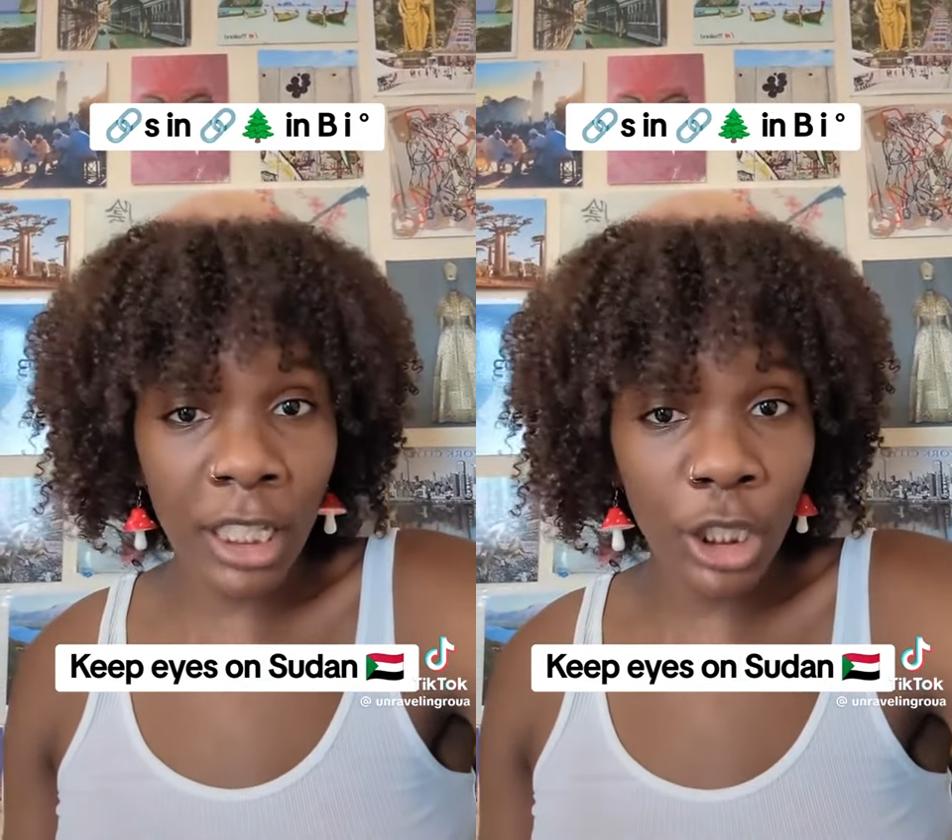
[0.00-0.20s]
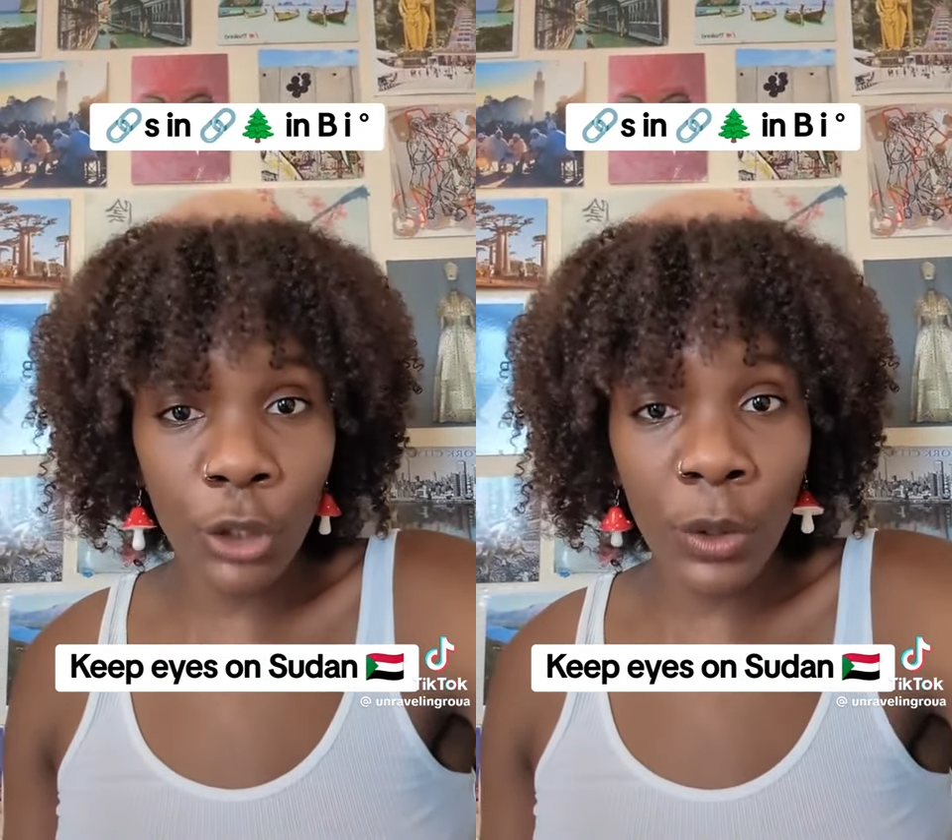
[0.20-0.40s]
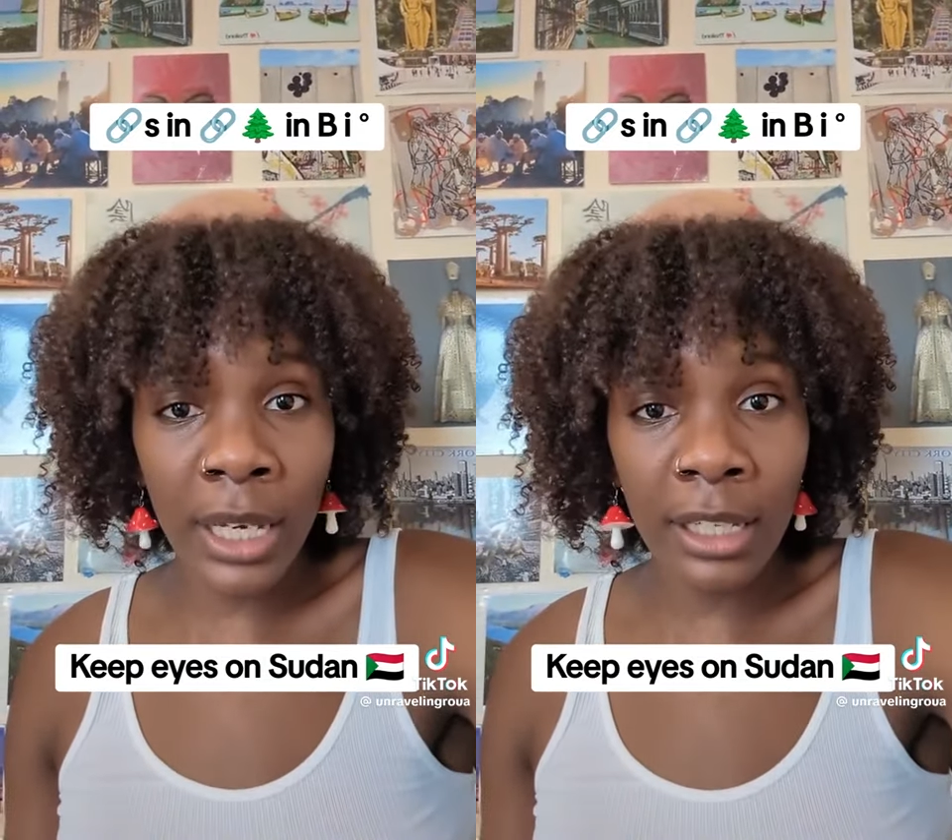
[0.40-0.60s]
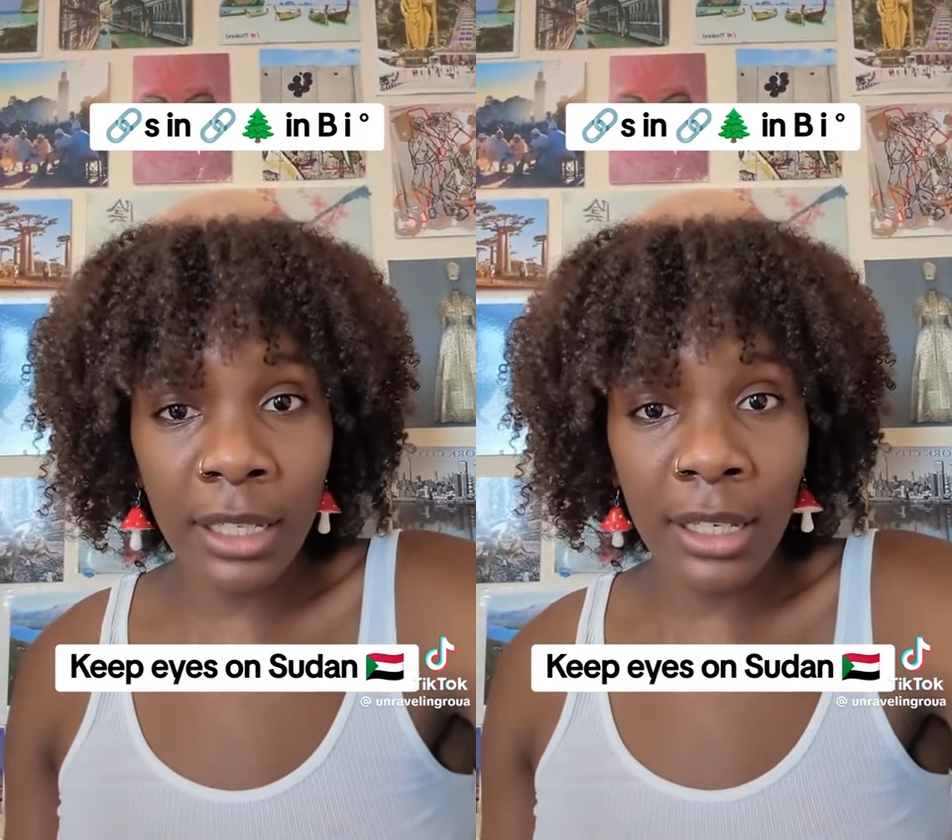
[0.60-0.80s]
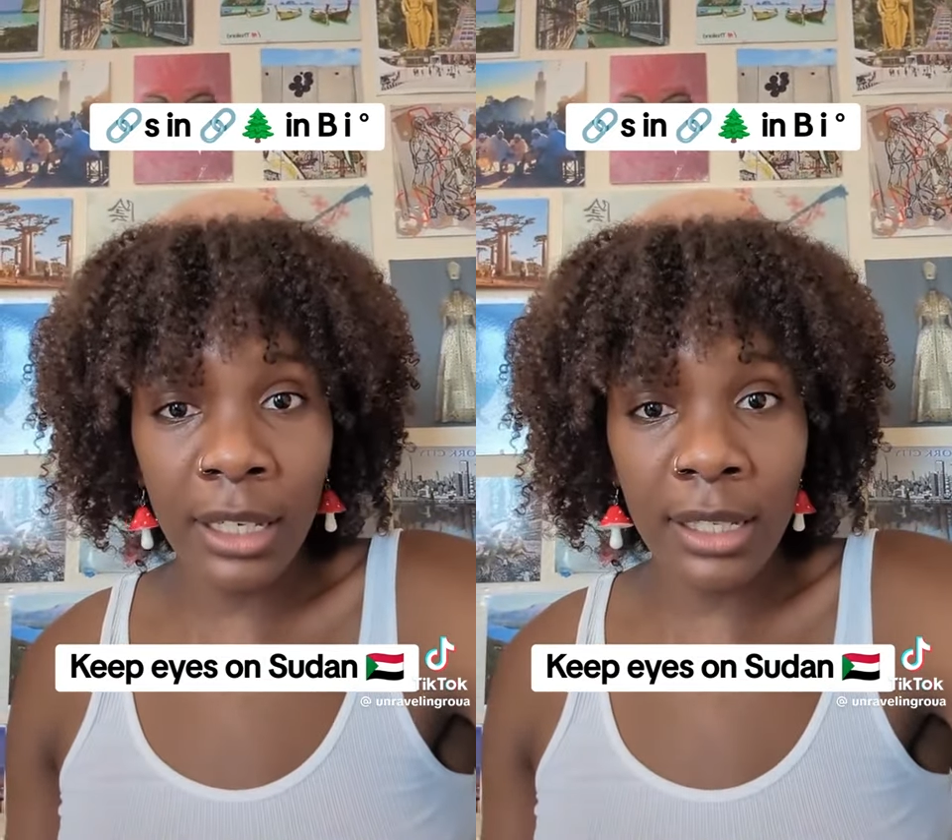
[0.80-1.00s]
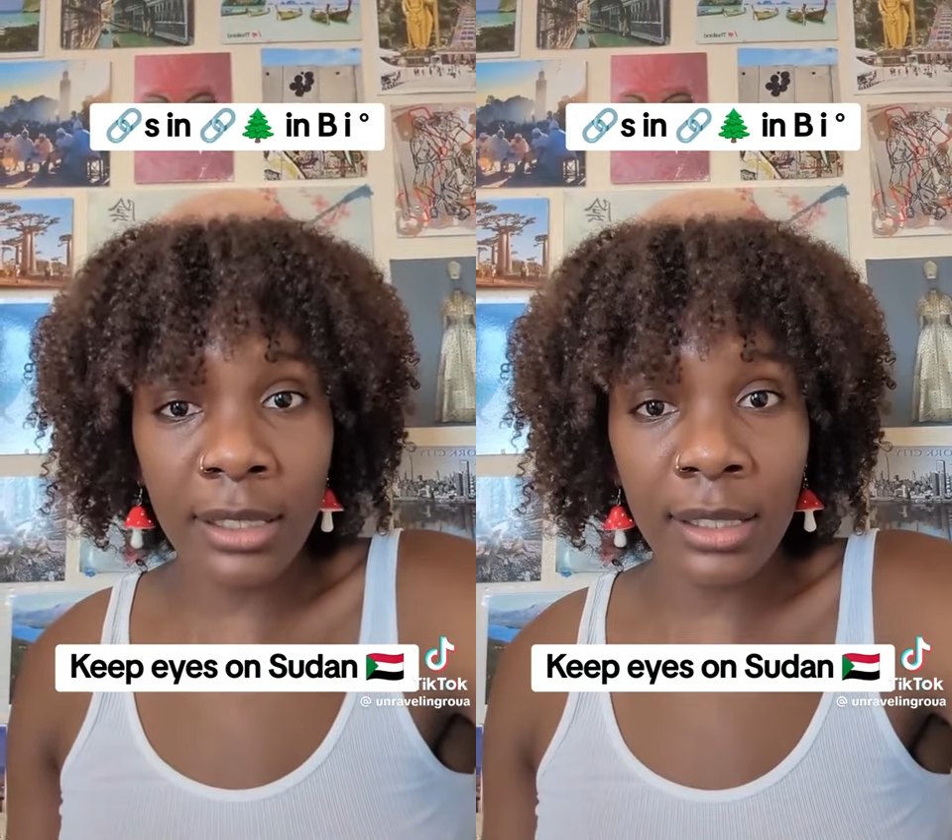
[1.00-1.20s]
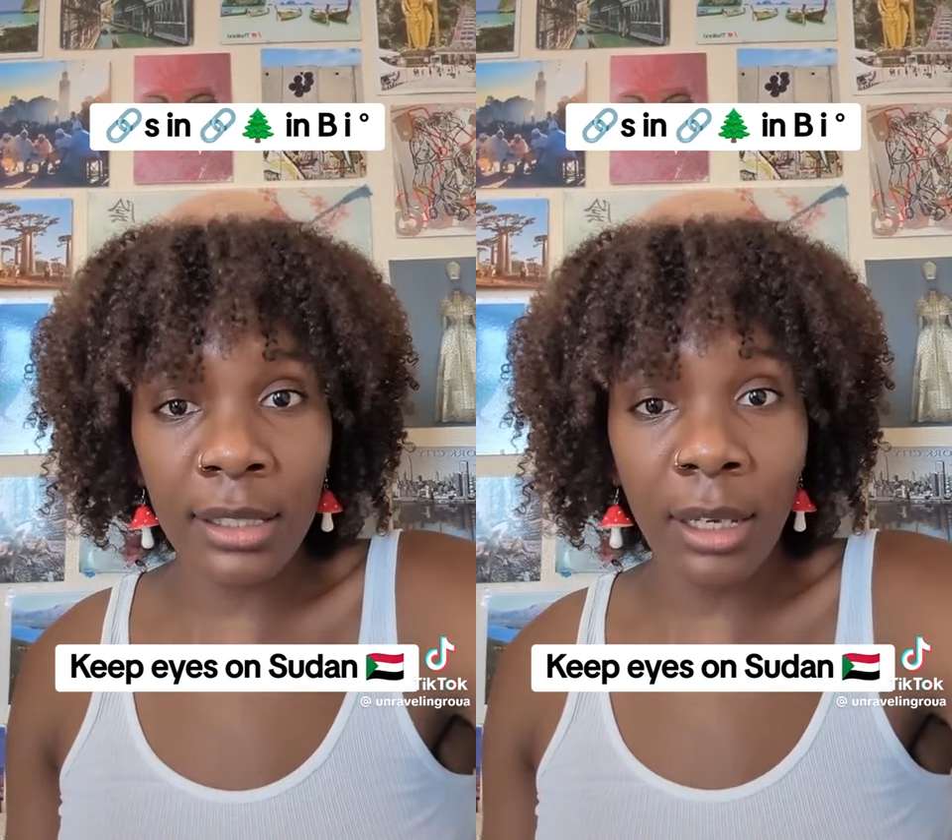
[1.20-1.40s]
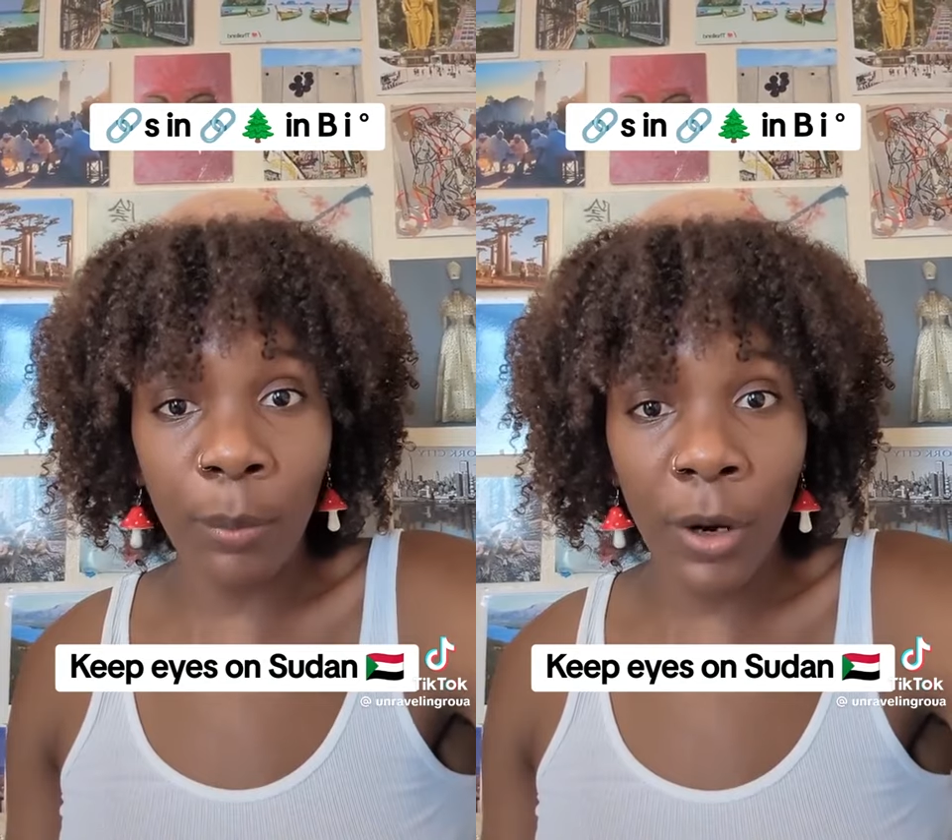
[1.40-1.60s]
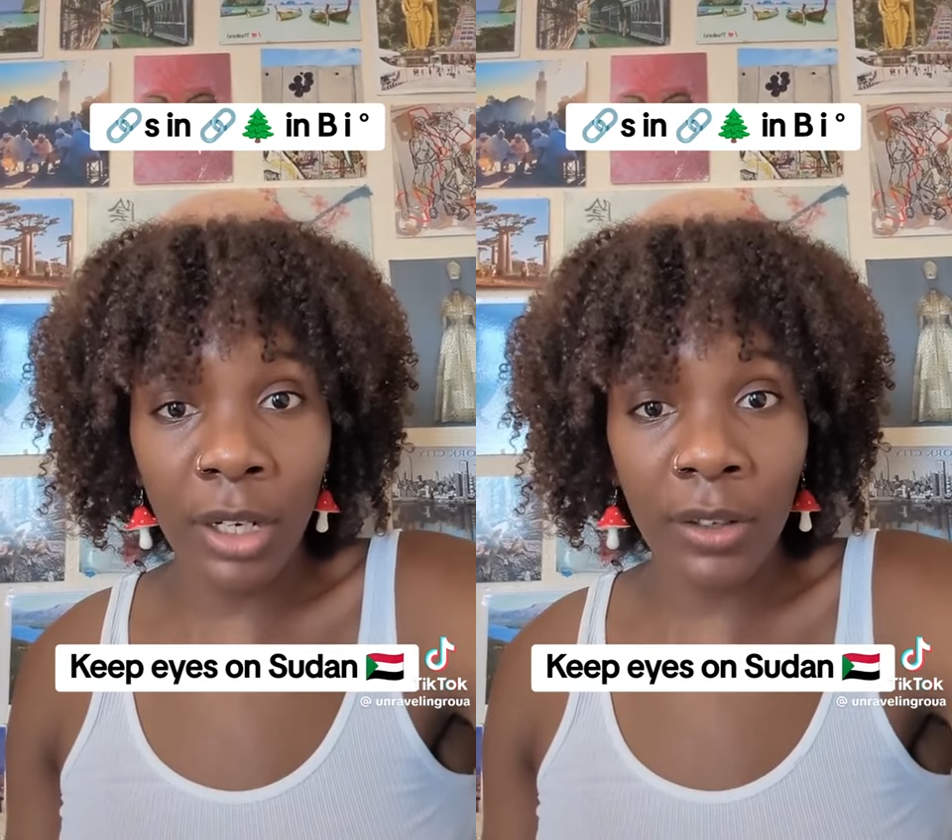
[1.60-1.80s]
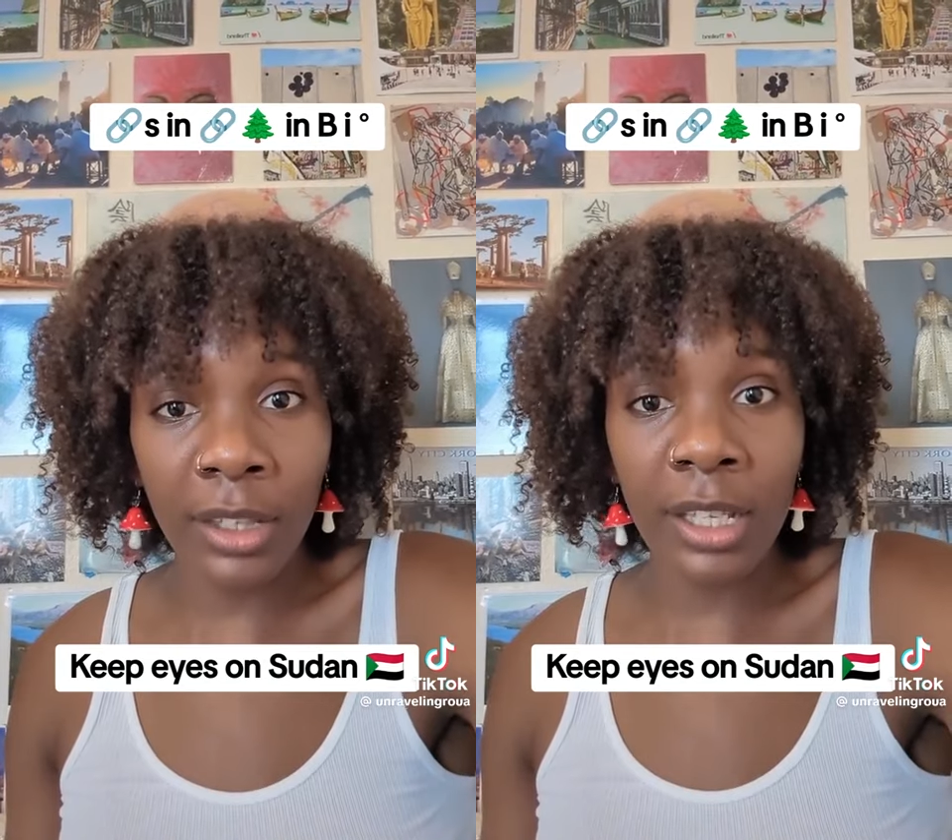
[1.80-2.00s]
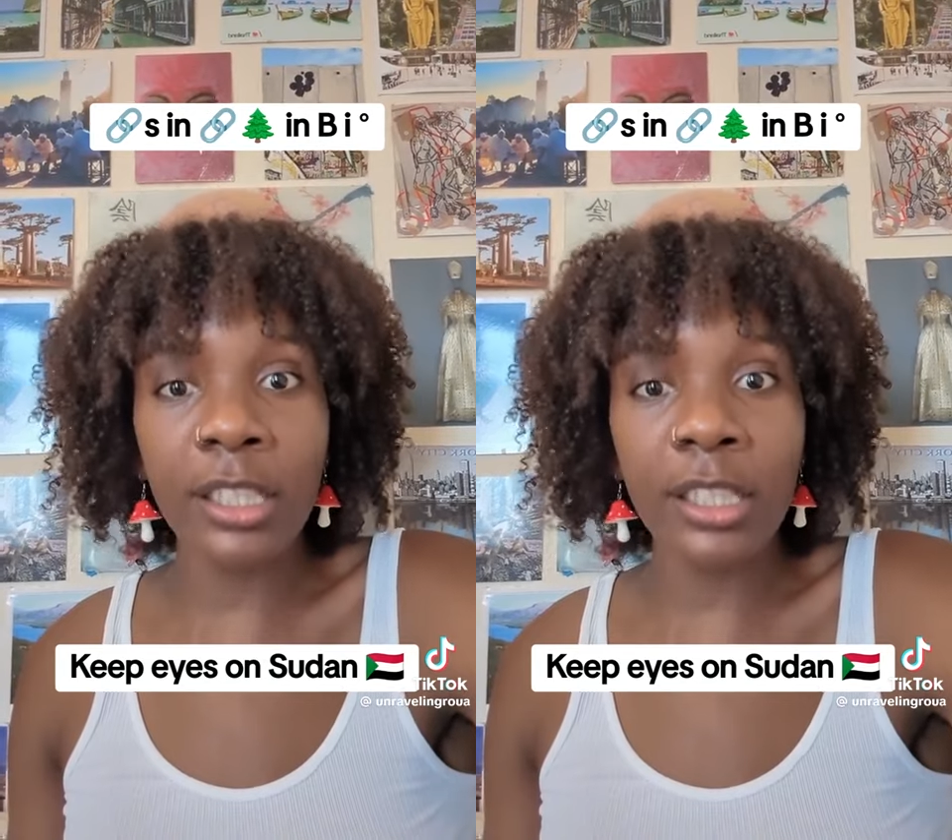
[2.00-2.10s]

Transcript: UAE is a part of this.